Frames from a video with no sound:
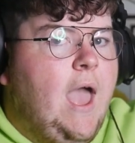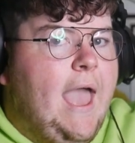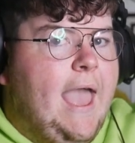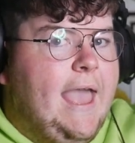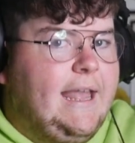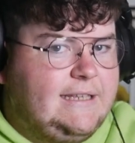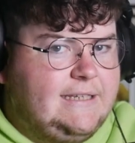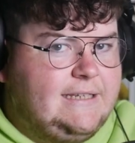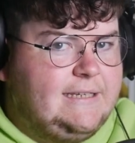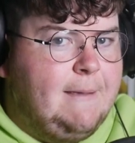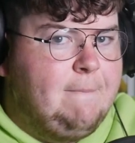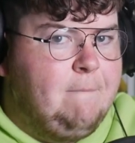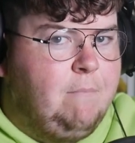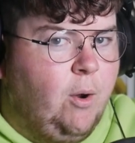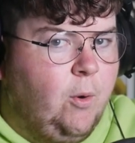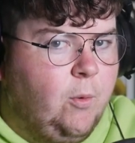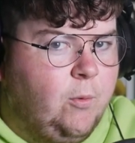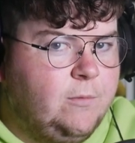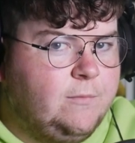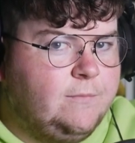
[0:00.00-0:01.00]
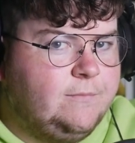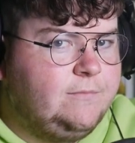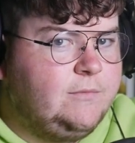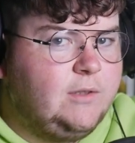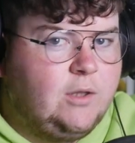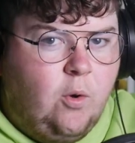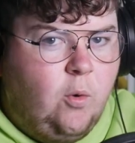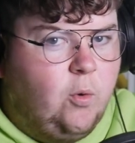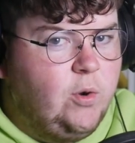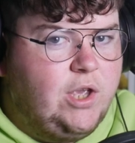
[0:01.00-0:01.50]
It's simple.
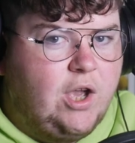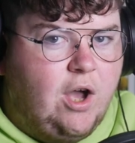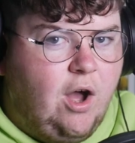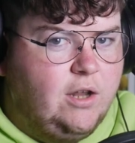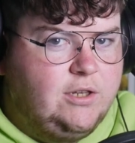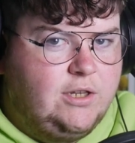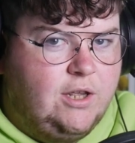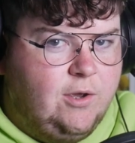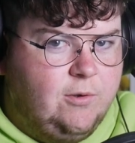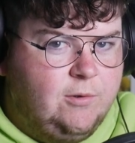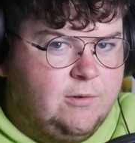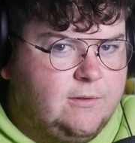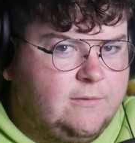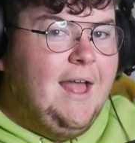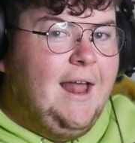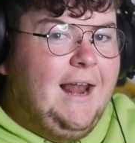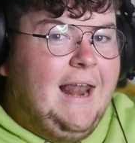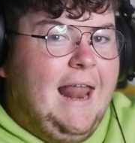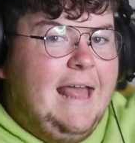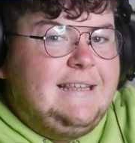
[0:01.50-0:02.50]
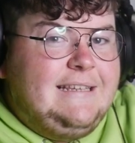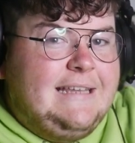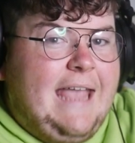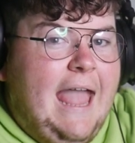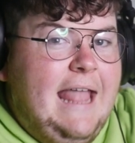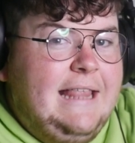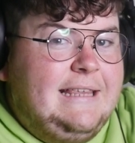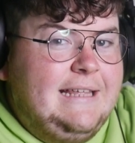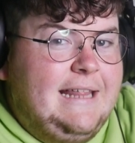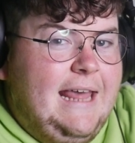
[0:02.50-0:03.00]
All you got to do. Let's
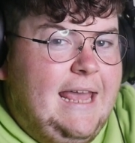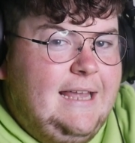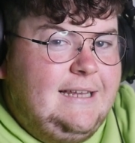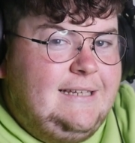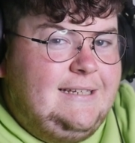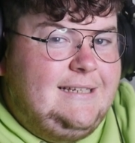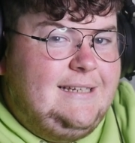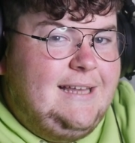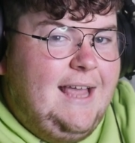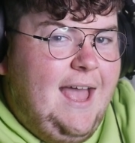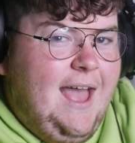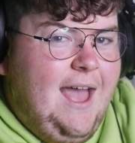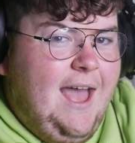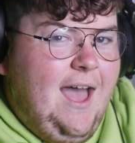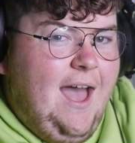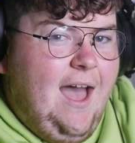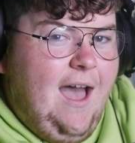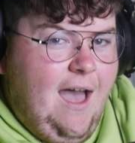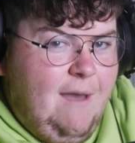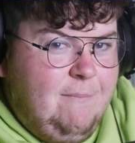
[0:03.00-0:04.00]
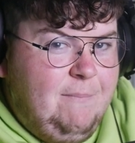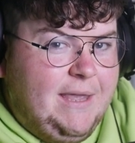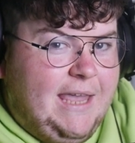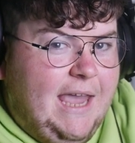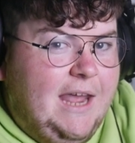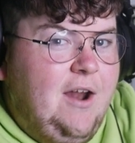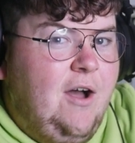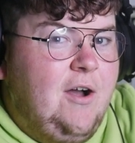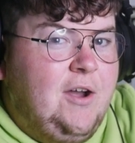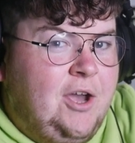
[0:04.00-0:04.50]
get into this and
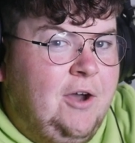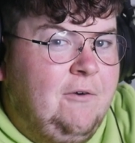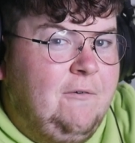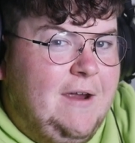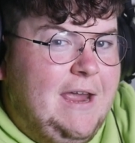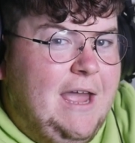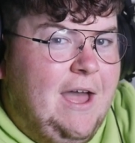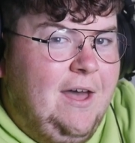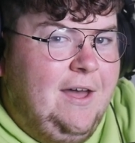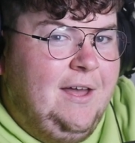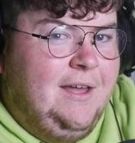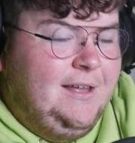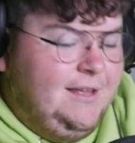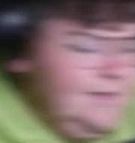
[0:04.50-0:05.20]
begin our career.